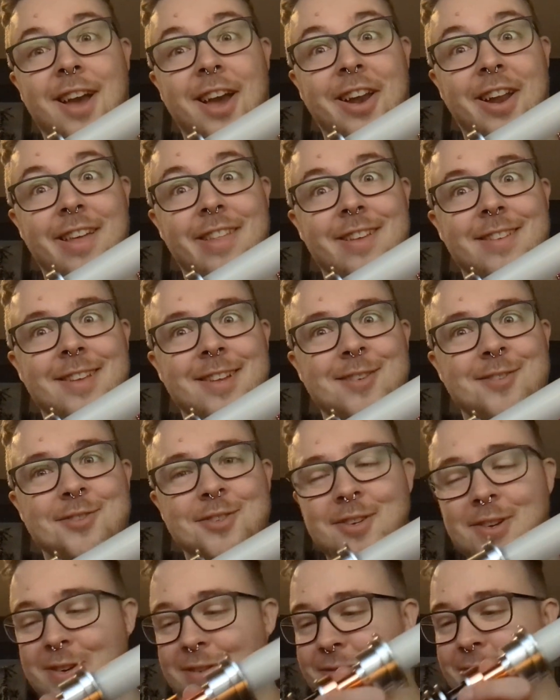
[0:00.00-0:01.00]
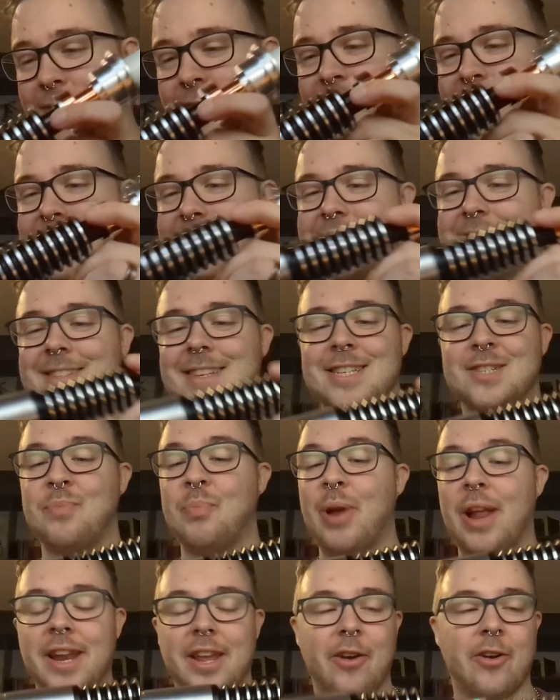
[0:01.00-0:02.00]
I think that'll do for fonts. There's
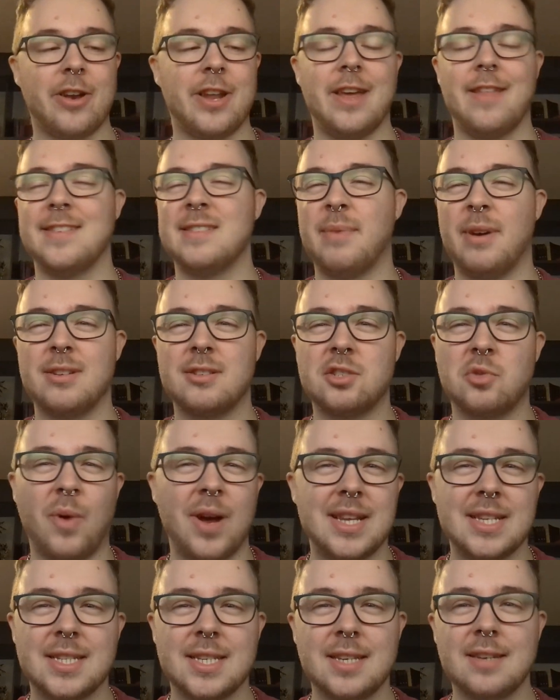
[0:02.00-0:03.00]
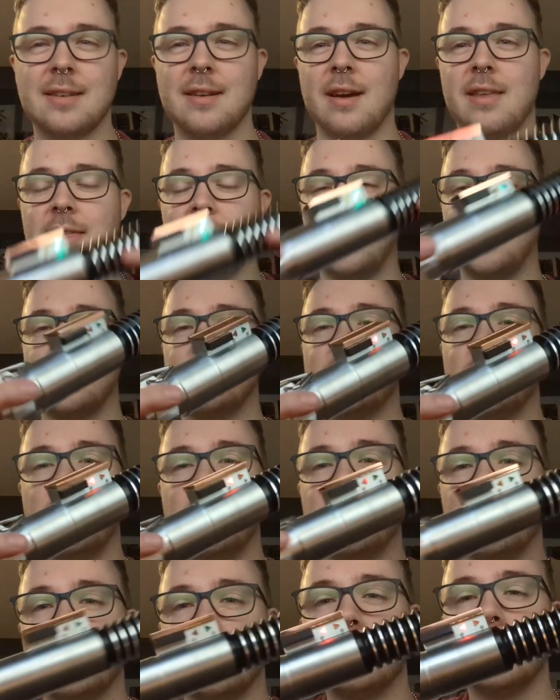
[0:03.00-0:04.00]
plenty on here. There's about 20, I think, in
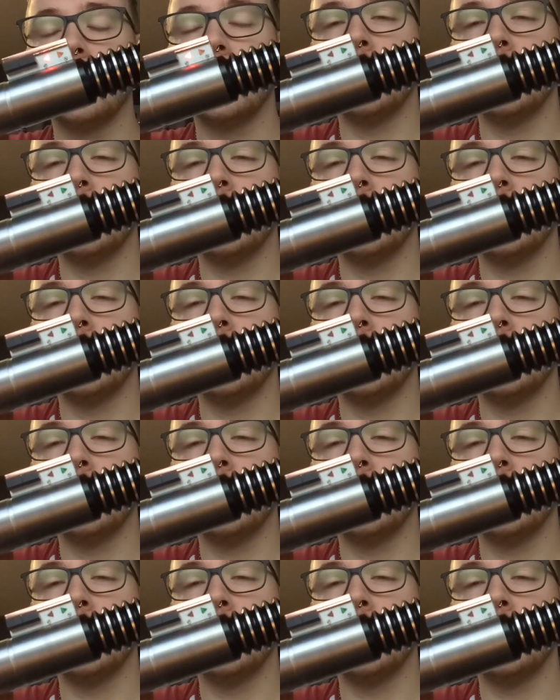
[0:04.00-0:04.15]
total.